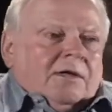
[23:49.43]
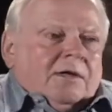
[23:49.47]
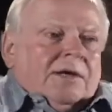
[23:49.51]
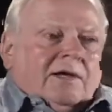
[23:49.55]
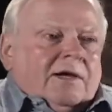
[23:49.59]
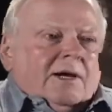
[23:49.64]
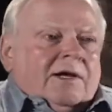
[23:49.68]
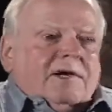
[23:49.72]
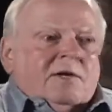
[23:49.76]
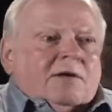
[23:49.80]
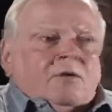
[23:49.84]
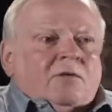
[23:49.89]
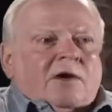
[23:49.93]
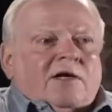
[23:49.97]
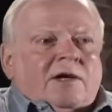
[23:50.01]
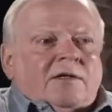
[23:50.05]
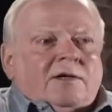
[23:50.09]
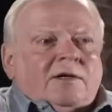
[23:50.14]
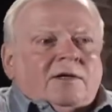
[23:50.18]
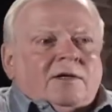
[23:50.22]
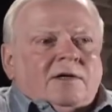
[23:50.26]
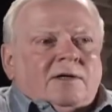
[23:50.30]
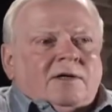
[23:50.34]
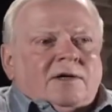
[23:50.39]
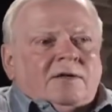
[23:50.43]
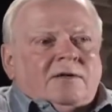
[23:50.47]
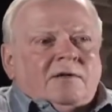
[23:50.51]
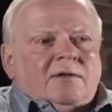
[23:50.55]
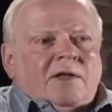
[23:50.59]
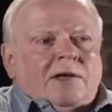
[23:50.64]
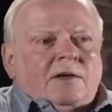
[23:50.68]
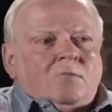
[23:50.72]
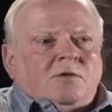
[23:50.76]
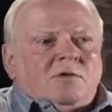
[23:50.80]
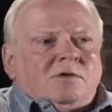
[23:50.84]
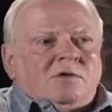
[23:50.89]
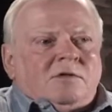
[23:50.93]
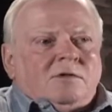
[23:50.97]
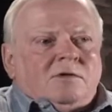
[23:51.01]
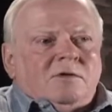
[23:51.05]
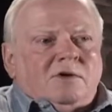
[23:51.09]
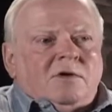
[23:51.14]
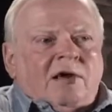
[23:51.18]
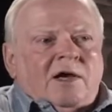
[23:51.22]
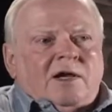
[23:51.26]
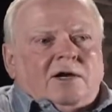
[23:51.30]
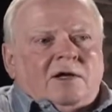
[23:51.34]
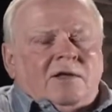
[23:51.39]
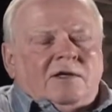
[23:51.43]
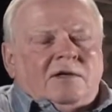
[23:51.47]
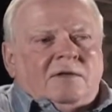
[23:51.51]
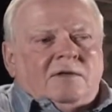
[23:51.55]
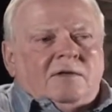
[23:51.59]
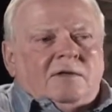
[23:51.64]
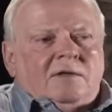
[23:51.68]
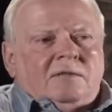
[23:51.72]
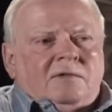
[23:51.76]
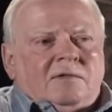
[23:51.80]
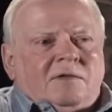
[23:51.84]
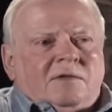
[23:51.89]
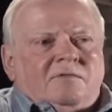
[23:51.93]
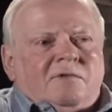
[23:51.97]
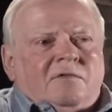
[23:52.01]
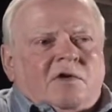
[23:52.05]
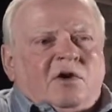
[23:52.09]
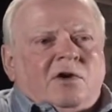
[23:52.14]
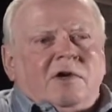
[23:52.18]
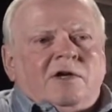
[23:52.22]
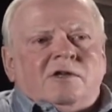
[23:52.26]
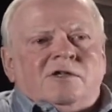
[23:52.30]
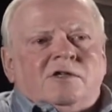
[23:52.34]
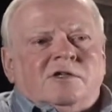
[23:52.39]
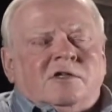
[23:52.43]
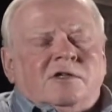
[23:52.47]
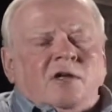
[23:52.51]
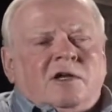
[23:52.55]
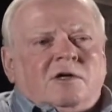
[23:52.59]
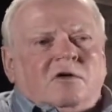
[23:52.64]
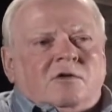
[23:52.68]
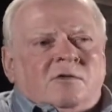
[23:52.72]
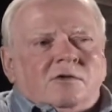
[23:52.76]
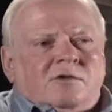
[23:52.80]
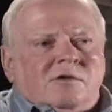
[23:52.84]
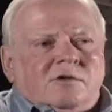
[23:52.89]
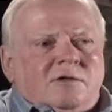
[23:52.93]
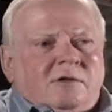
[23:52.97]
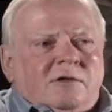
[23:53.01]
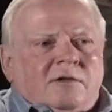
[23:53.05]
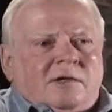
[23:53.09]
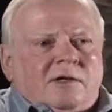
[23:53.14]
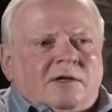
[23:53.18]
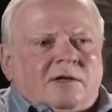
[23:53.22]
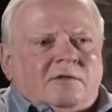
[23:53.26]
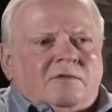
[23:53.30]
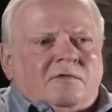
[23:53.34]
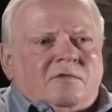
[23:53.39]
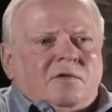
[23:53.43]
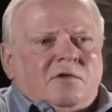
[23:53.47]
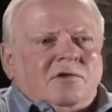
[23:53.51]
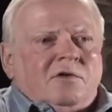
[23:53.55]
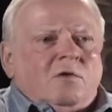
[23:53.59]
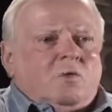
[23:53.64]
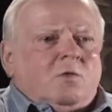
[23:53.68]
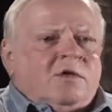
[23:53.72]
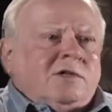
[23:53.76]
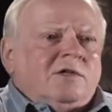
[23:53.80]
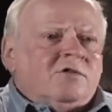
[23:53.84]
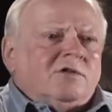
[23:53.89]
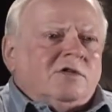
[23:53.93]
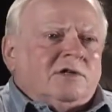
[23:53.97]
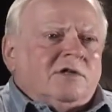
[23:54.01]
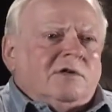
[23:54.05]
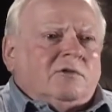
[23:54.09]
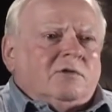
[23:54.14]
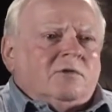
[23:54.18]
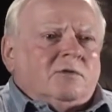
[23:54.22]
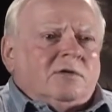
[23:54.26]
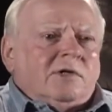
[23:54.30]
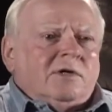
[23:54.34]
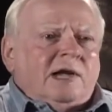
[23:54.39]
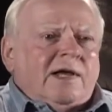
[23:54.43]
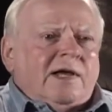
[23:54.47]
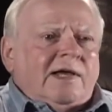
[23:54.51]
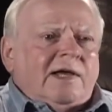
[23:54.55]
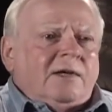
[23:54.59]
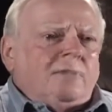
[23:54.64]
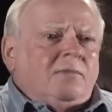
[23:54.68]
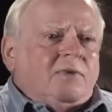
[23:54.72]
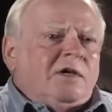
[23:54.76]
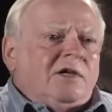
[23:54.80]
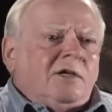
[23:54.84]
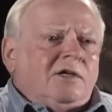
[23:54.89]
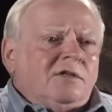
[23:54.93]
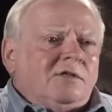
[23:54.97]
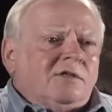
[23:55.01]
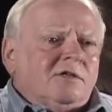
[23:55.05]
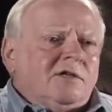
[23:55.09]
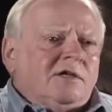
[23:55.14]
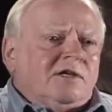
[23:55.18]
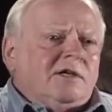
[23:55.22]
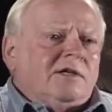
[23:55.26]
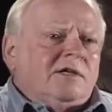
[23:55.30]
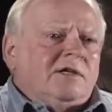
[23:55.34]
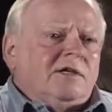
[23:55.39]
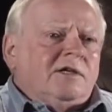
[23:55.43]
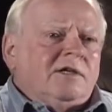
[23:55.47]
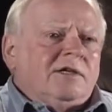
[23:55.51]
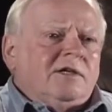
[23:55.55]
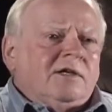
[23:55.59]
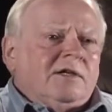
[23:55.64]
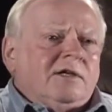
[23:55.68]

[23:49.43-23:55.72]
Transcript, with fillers: At any rate, uh, that was, you had a, various stickers uh, for your windshield, A, B, C.